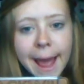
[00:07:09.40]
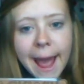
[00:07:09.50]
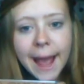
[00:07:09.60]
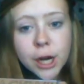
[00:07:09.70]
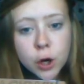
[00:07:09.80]

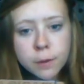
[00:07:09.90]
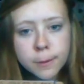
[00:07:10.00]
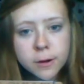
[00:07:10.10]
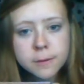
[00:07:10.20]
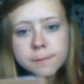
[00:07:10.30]
a
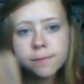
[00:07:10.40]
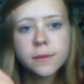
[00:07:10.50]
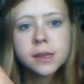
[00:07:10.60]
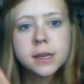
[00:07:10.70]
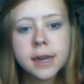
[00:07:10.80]
notebook.
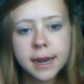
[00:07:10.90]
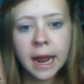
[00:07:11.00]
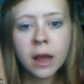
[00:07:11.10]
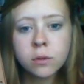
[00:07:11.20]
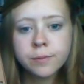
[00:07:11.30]

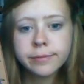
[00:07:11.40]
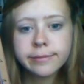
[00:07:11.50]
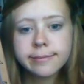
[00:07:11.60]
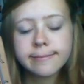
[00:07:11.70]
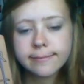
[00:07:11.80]
Now
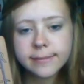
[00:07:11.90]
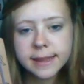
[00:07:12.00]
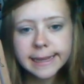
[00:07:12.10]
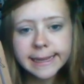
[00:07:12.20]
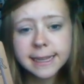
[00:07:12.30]

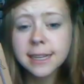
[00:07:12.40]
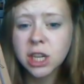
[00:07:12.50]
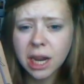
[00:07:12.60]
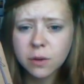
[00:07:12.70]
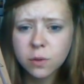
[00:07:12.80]
this is a
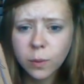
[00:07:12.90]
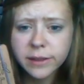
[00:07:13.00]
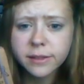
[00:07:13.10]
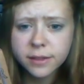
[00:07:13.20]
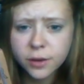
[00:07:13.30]
Jack
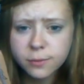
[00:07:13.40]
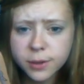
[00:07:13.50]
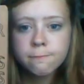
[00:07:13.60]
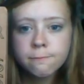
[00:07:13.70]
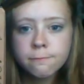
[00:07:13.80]
Wills
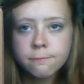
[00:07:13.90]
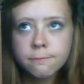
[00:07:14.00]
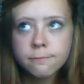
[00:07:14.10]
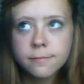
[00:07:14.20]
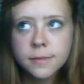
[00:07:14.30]
notebook.
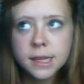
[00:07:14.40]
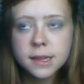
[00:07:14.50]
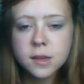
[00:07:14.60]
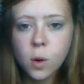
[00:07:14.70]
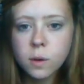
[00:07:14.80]

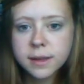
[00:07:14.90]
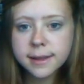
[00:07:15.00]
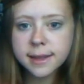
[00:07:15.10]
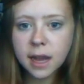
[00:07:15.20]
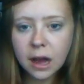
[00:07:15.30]
So I was in
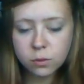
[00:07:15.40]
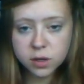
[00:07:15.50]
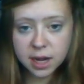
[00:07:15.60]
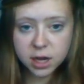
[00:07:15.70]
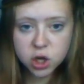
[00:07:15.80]
the
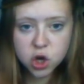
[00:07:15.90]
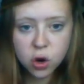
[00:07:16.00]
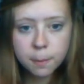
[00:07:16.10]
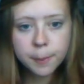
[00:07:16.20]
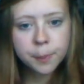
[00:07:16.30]
outlet shop,
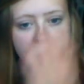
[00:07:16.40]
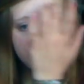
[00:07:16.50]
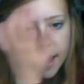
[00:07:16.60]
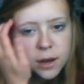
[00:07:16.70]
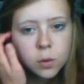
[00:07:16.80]

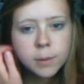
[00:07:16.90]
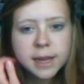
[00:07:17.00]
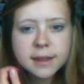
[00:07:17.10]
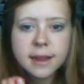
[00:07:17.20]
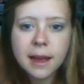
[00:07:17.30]
and normally
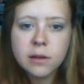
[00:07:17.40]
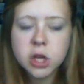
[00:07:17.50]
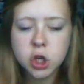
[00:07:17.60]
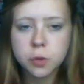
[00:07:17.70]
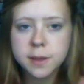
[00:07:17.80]
in the outlet
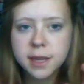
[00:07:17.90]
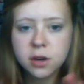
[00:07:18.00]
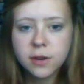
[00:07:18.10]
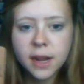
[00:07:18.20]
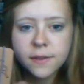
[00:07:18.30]
shops they
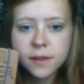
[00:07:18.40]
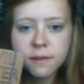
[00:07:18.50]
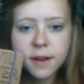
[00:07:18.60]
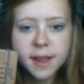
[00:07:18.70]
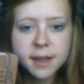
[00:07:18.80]
don't have stuff
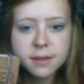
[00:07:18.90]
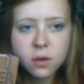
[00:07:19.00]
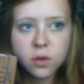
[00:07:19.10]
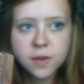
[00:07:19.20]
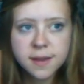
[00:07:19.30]
like this
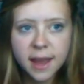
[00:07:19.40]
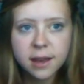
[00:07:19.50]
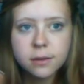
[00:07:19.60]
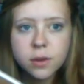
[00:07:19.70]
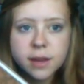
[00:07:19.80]
on the
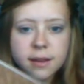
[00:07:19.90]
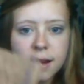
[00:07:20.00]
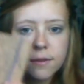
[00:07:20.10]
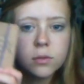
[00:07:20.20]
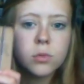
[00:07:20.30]
sale, they just
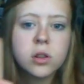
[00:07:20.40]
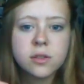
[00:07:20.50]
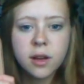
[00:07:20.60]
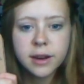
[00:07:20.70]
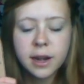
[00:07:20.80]
have them to the
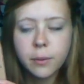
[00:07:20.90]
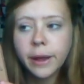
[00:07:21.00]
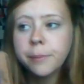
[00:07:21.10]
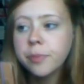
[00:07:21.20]
side anyway.